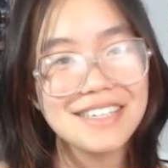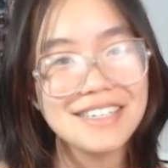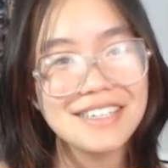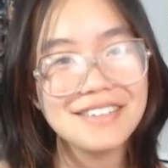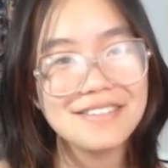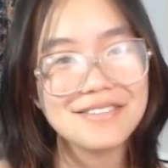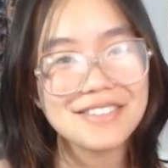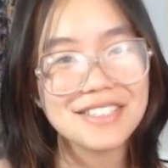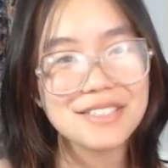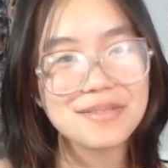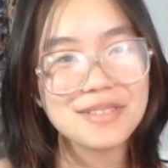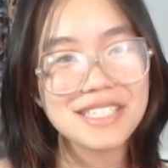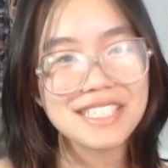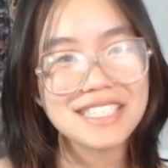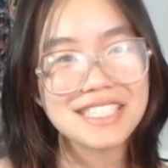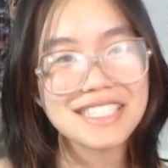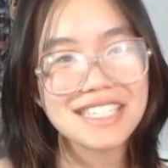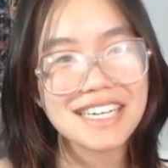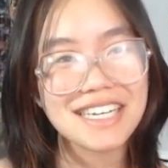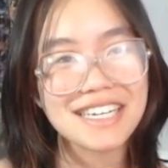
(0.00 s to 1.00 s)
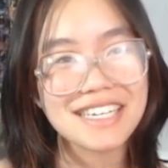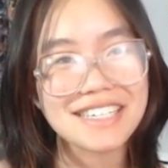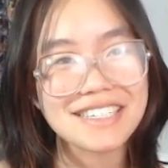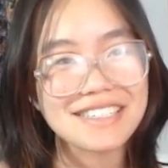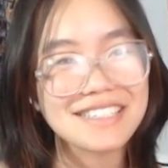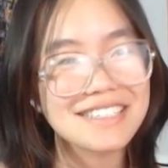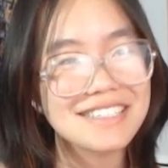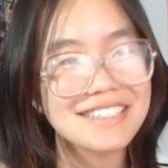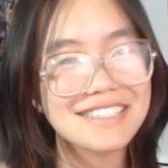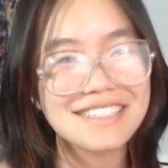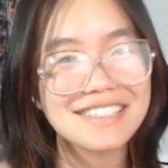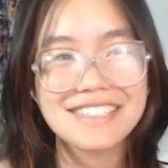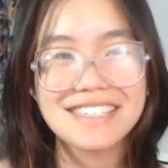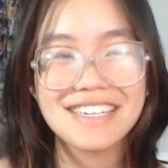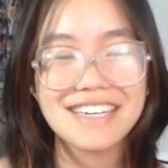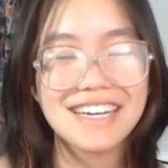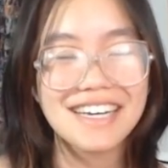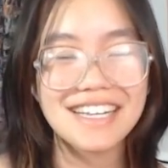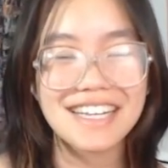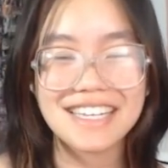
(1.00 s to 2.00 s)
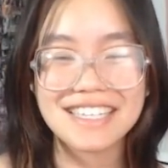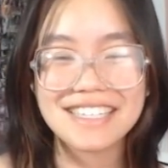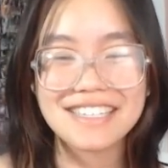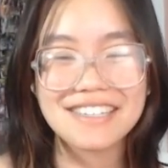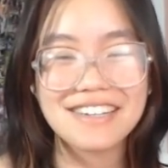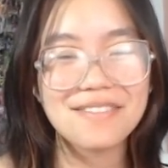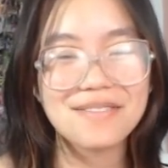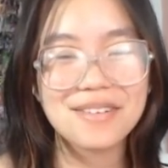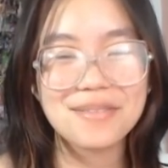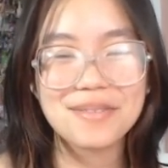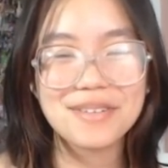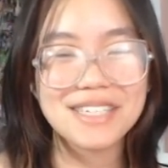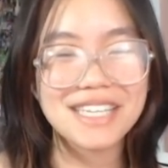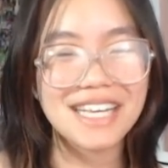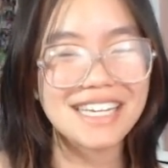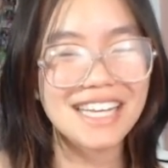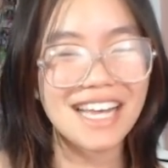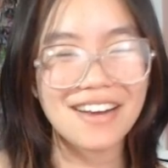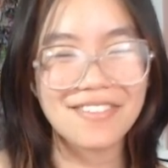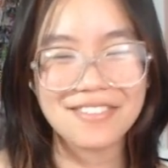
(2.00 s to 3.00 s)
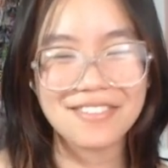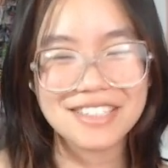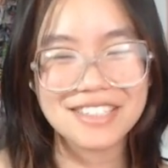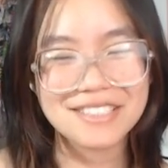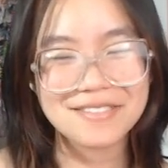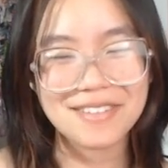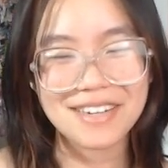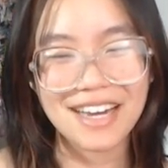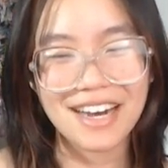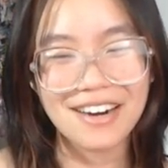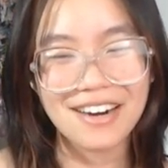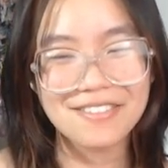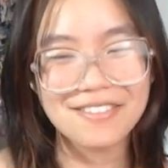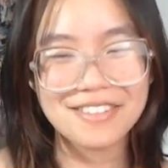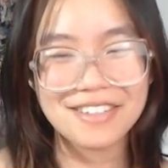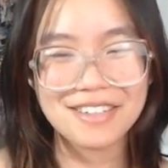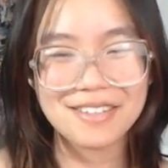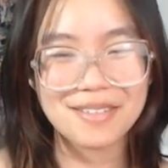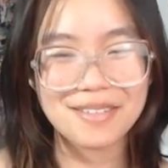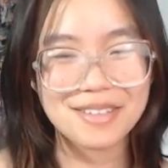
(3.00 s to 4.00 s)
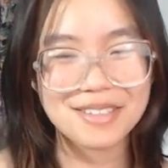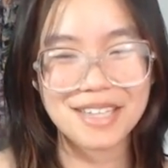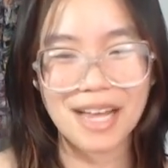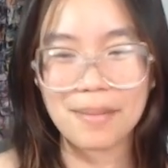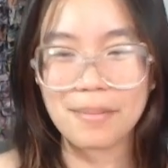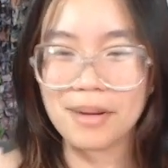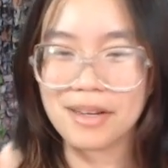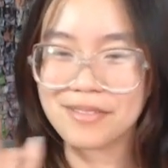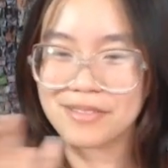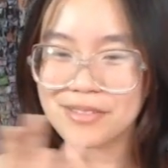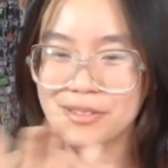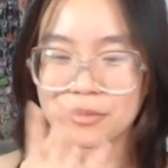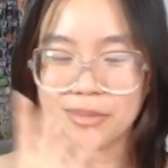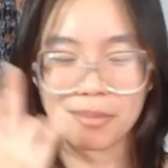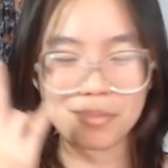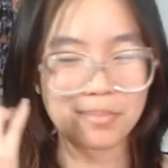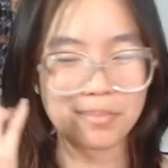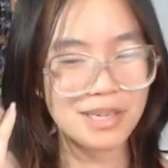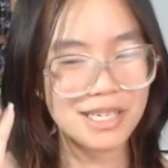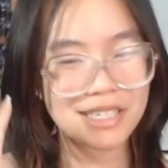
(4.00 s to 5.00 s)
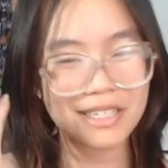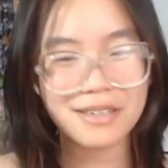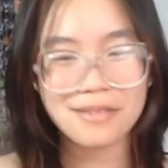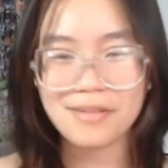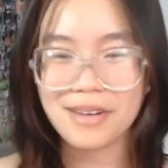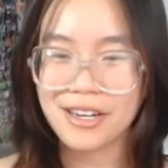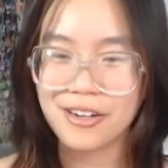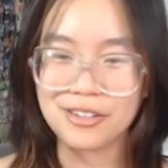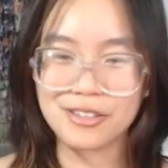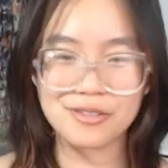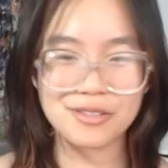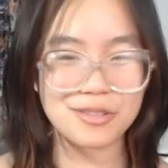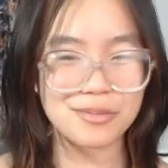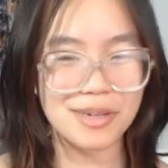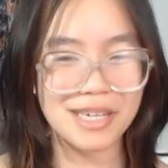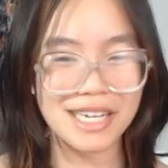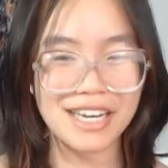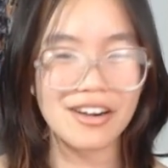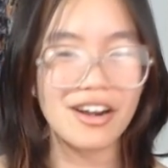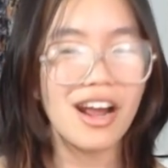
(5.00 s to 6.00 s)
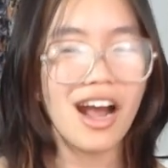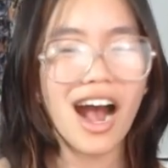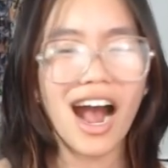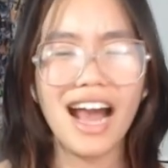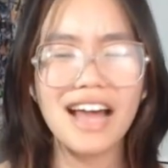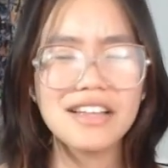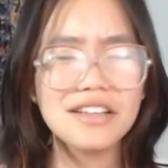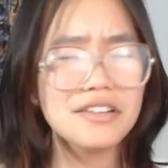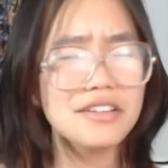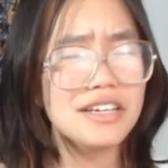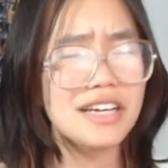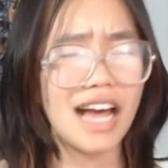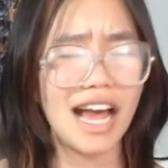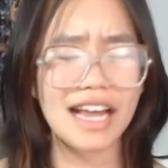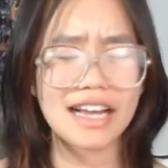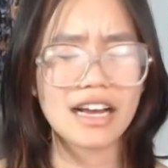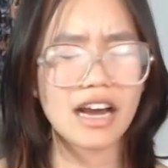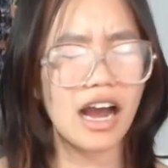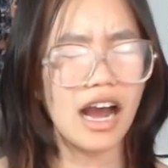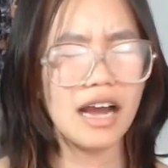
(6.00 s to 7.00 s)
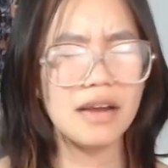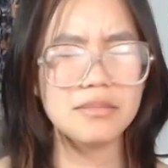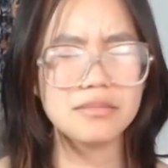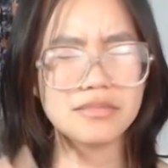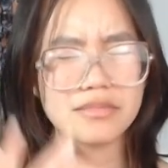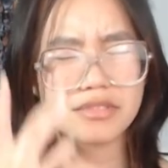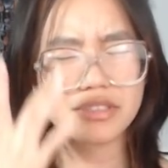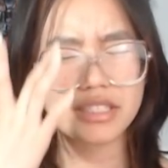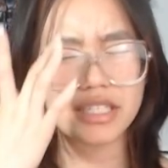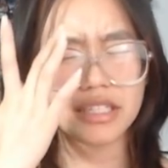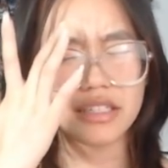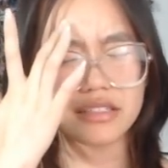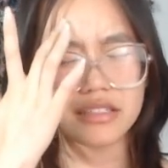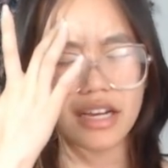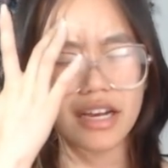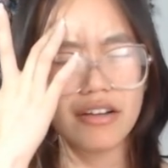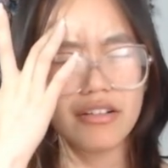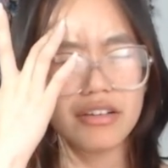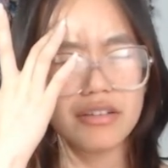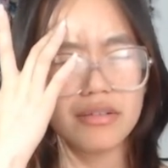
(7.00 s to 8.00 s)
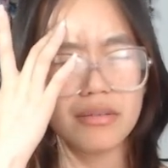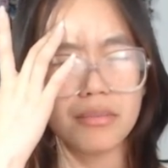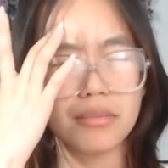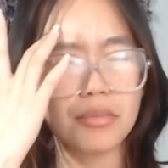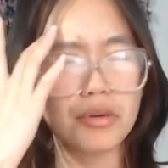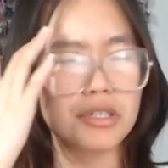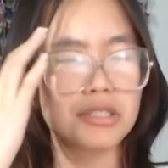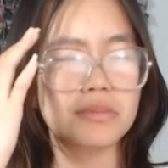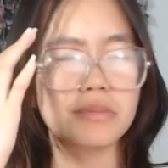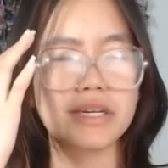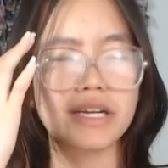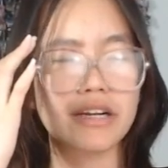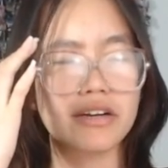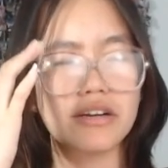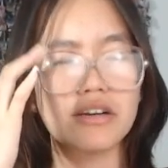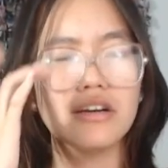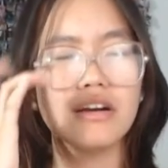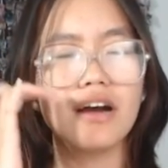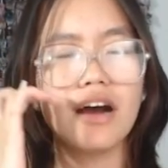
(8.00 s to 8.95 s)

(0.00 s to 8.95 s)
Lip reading: Just because like you know, I'm not putting any effort into my outfit. I'm not even doing my makeup. I don't even do my hair. I'm gonna say this. I don't even brush my hair.